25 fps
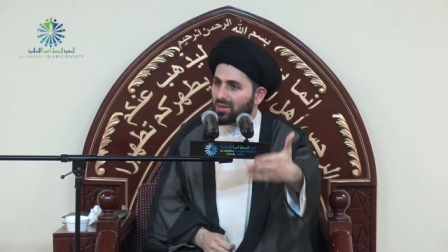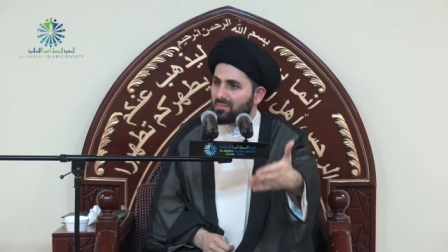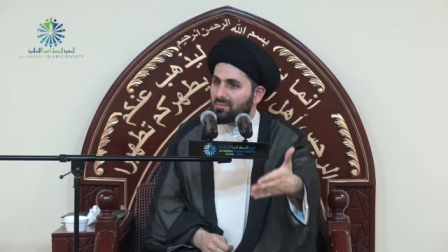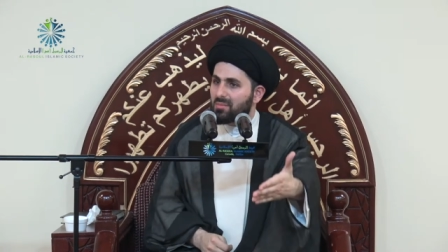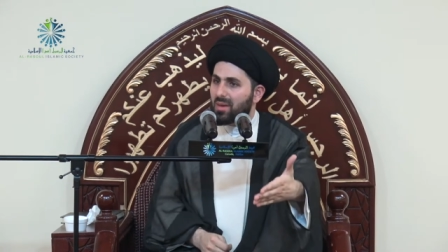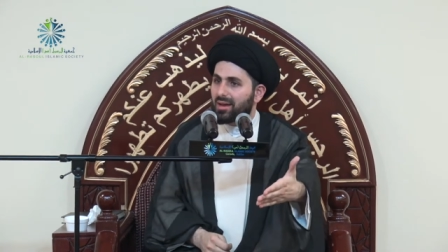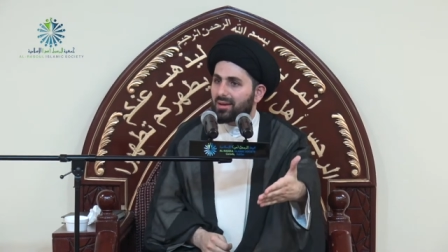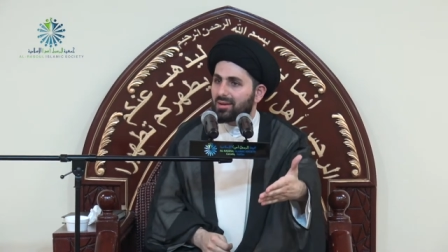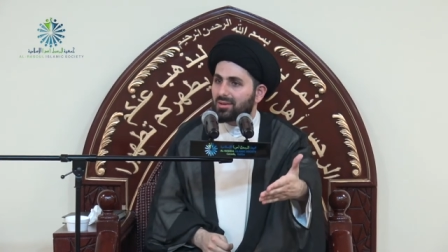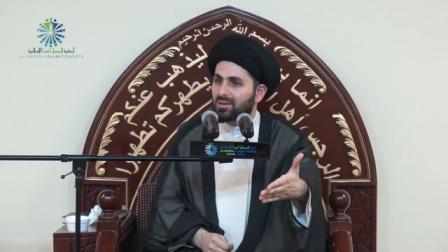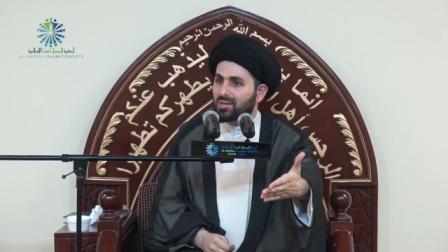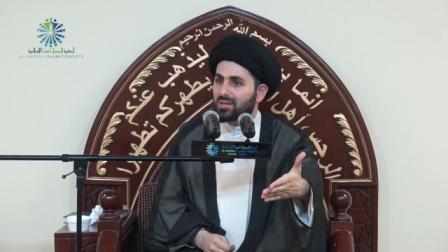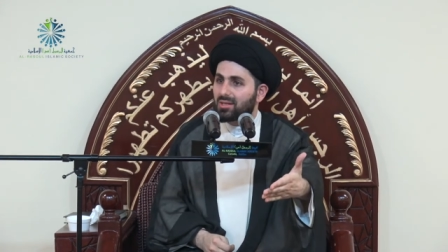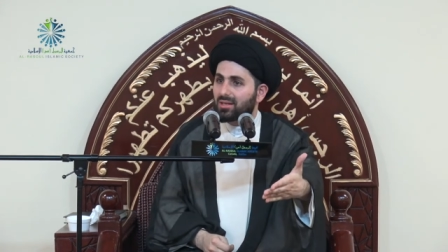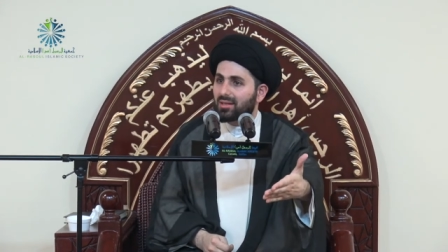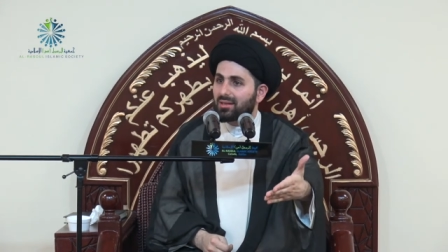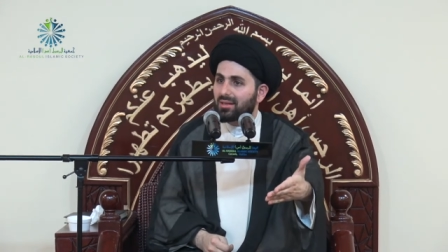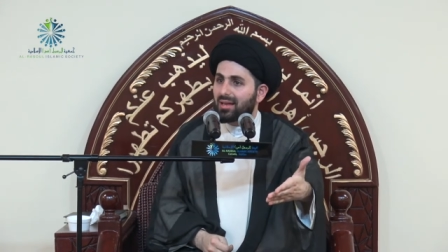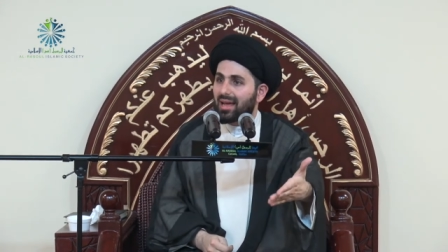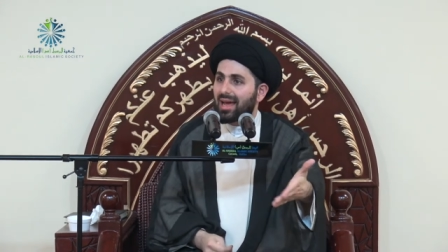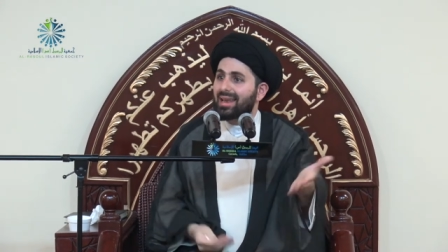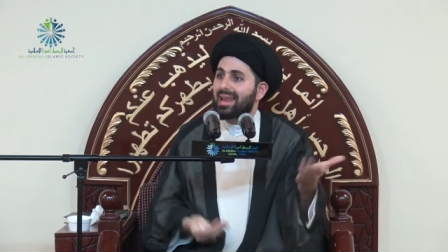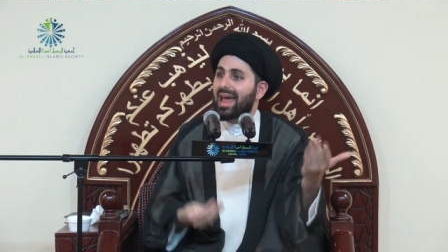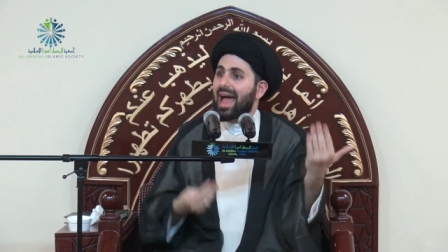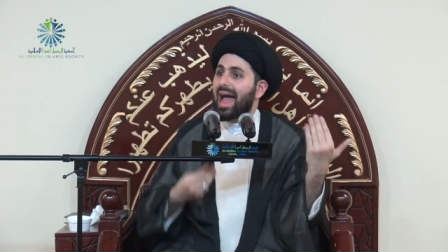medicine
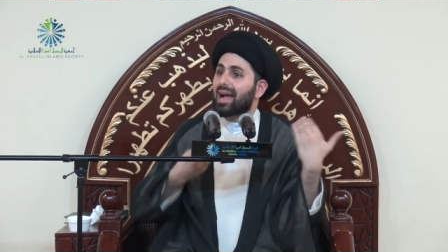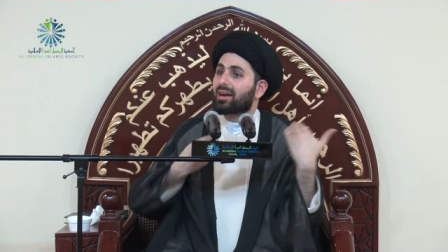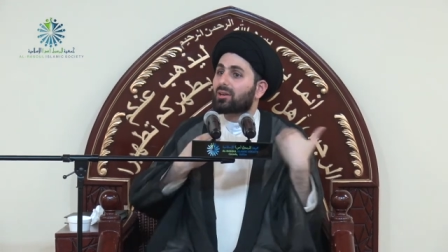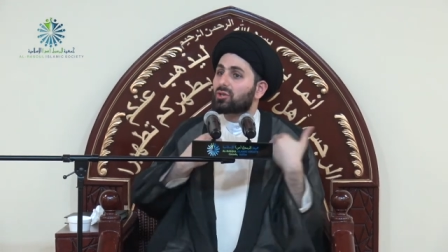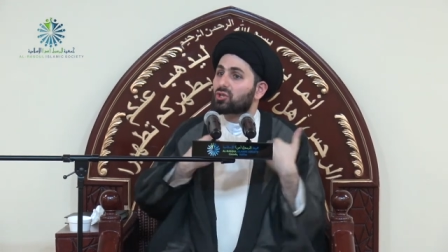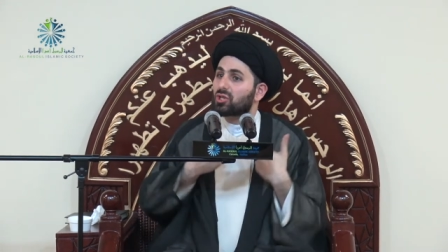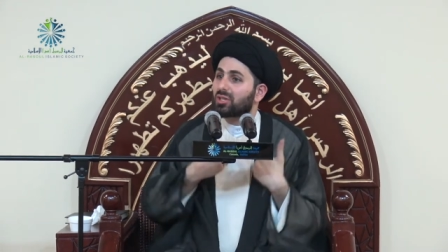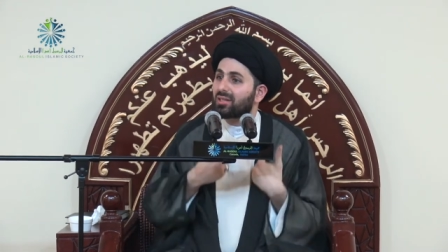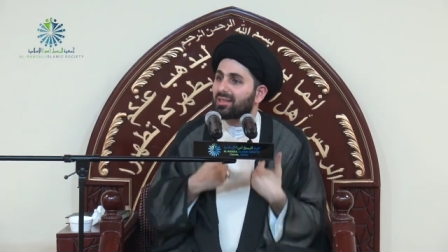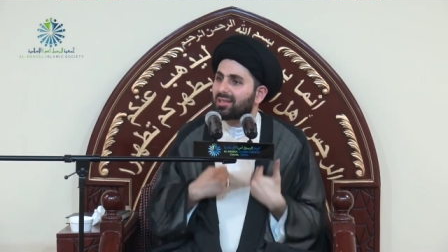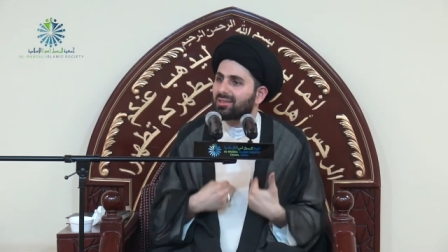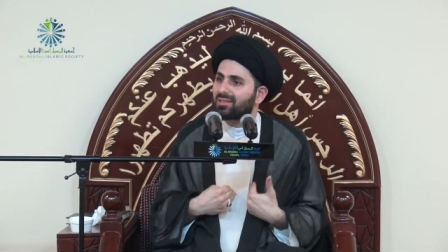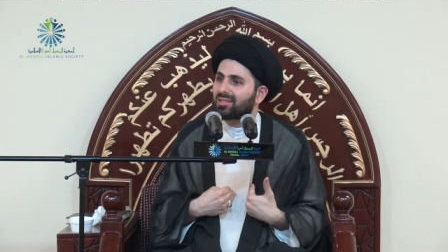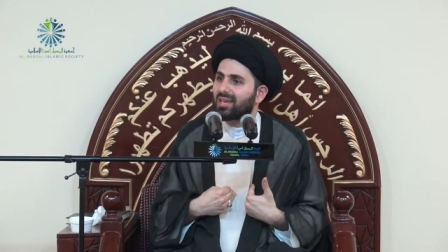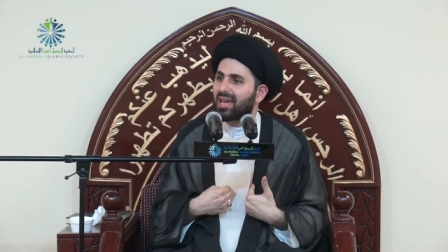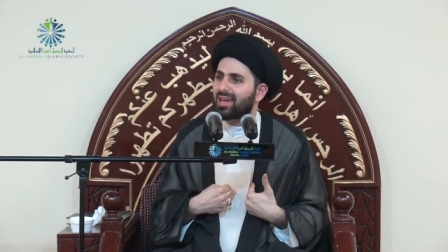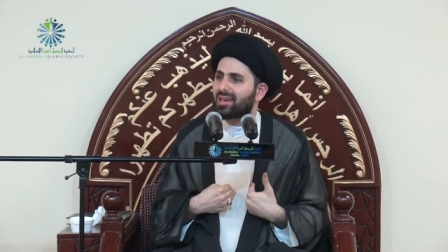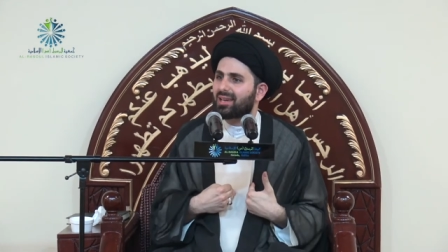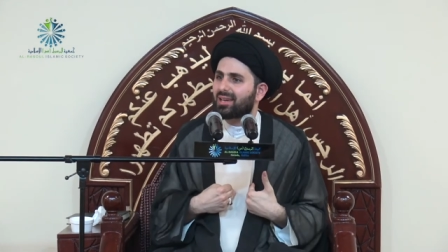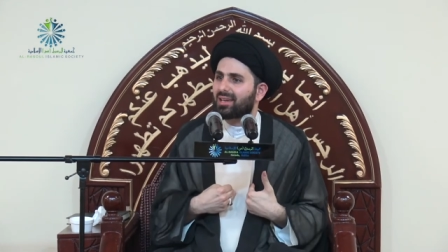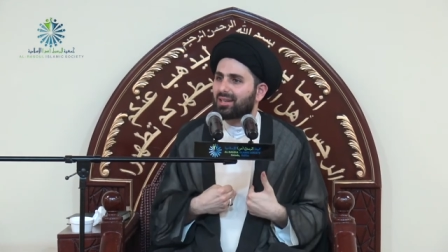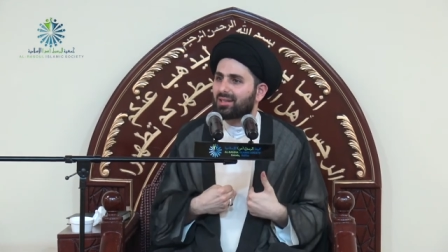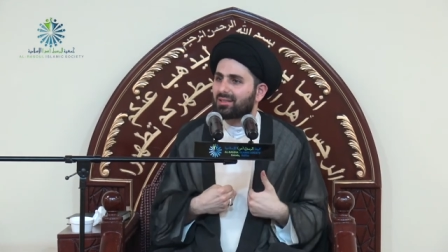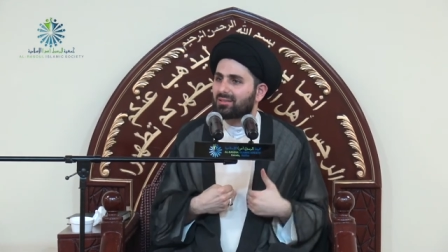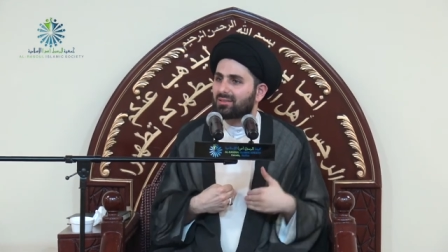and actually
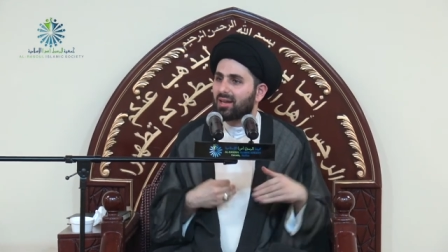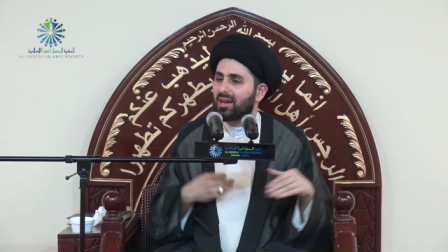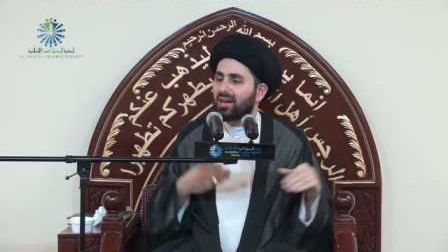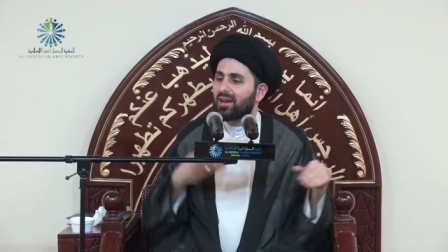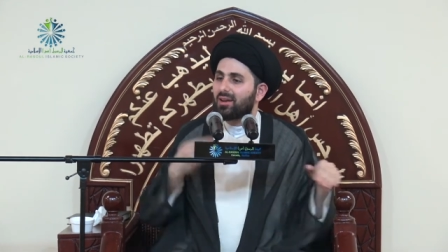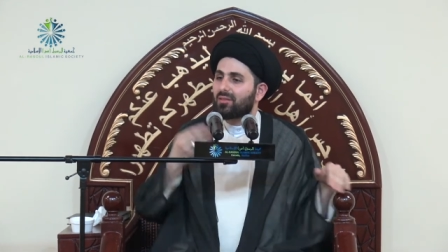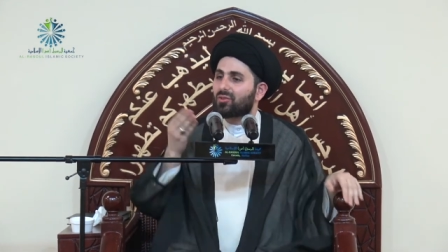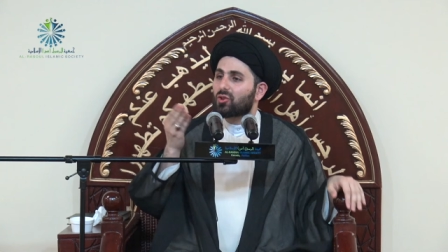take it.